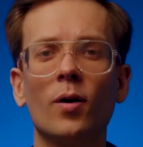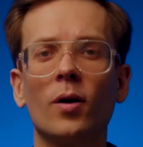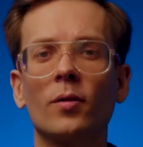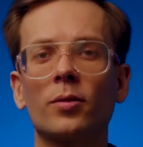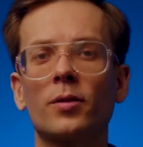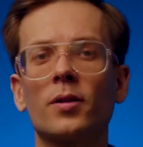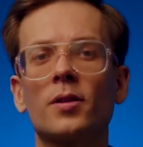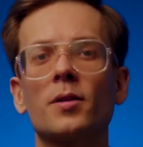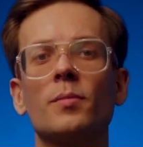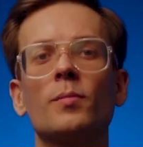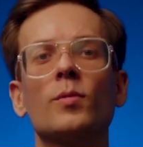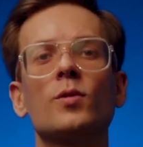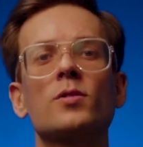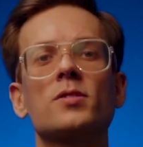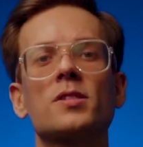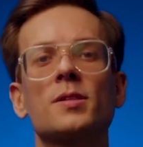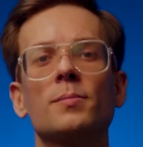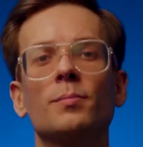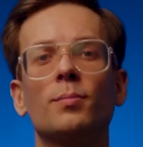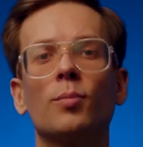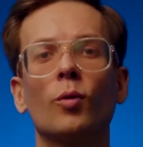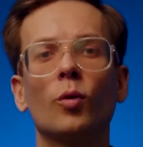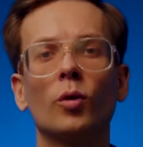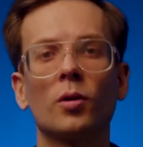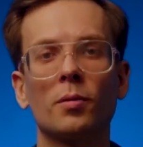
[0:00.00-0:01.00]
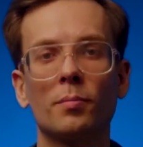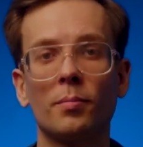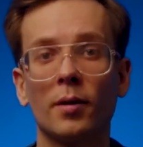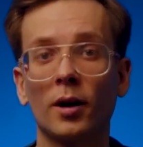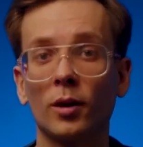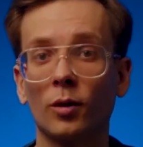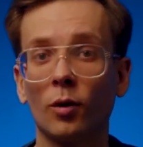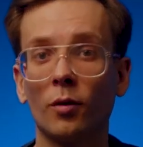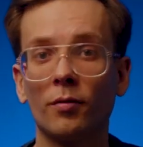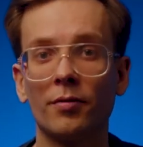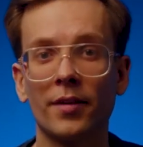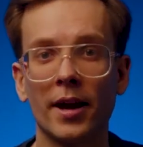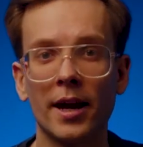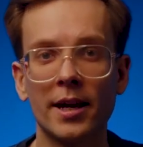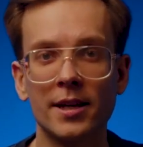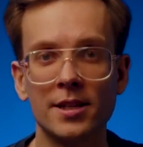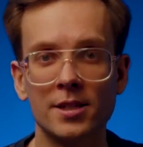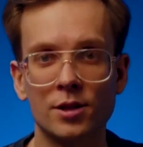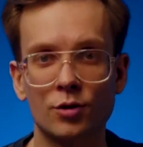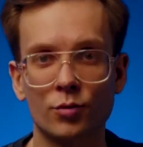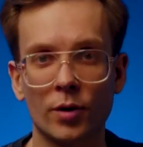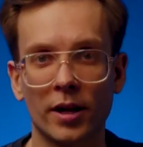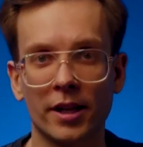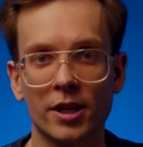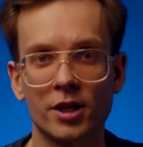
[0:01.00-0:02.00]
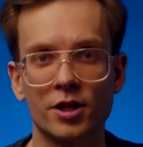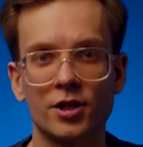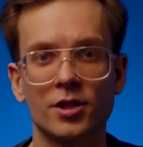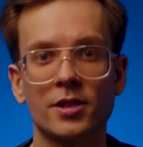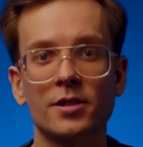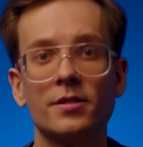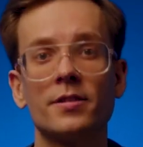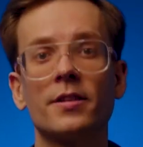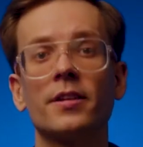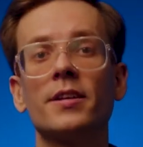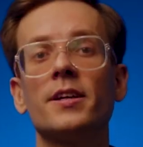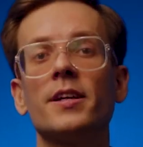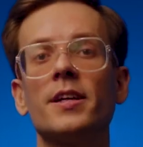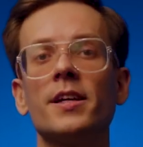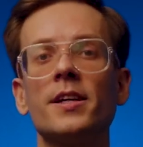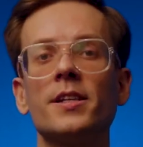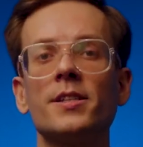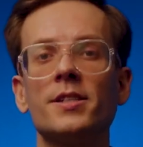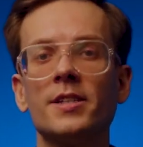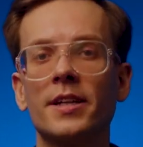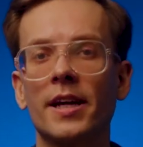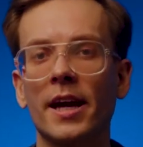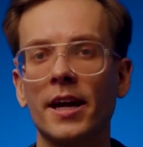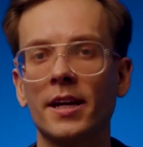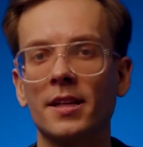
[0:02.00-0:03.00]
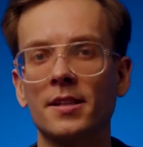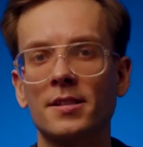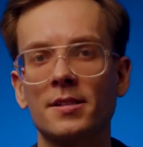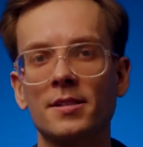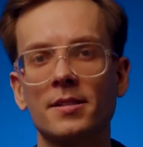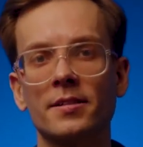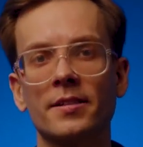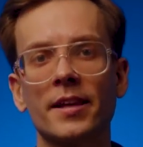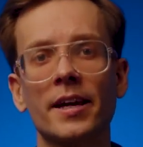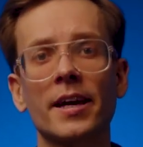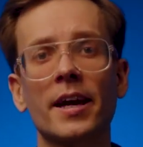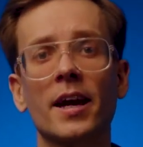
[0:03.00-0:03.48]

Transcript: onto the most important part of any strategy, the indicators. They